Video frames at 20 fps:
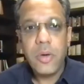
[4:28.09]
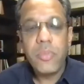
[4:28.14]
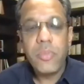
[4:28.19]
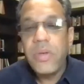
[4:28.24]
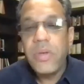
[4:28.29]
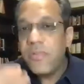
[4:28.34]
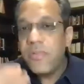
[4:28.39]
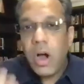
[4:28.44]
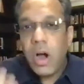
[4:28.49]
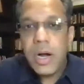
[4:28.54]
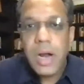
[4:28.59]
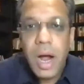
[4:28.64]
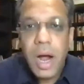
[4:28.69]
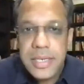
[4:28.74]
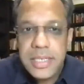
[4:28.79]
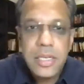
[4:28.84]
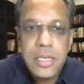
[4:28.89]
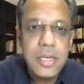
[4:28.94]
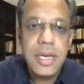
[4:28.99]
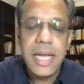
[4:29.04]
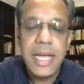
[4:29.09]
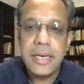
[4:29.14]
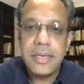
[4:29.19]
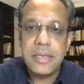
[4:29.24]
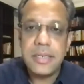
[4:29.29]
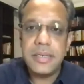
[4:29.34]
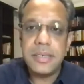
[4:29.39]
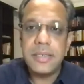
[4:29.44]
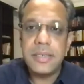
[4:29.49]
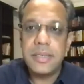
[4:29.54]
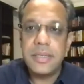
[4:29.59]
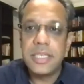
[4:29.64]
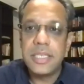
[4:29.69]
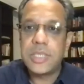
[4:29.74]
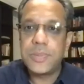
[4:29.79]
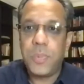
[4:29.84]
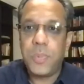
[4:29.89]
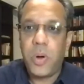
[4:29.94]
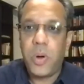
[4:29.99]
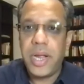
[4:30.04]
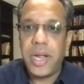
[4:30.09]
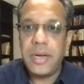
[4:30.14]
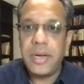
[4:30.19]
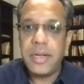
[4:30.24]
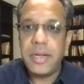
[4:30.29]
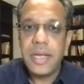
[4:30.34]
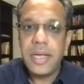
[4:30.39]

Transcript: we've not articulated this point